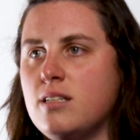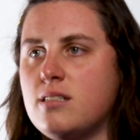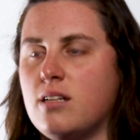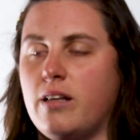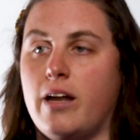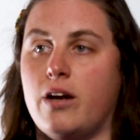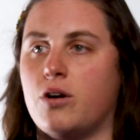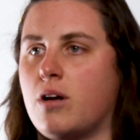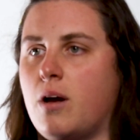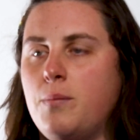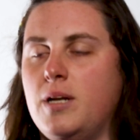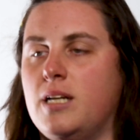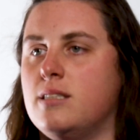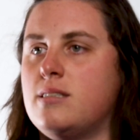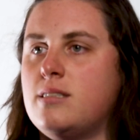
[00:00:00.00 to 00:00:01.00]
to let her come
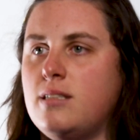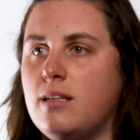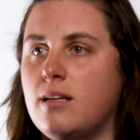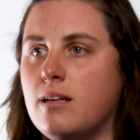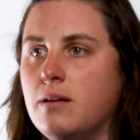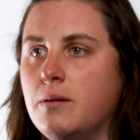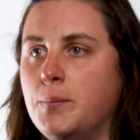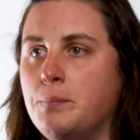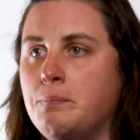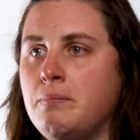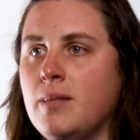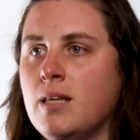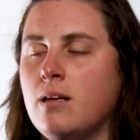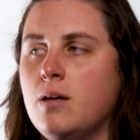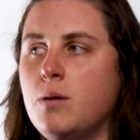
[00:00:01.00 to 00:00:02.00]
in and see him
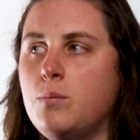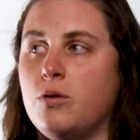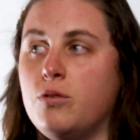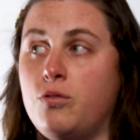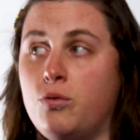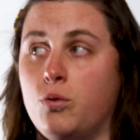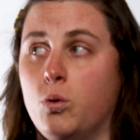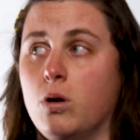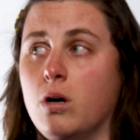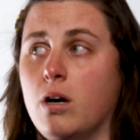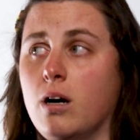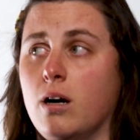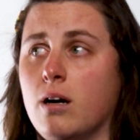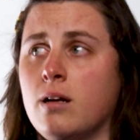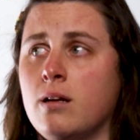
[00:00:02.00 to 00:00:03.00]

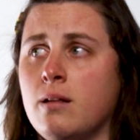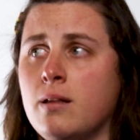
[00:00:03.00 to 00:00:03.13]
before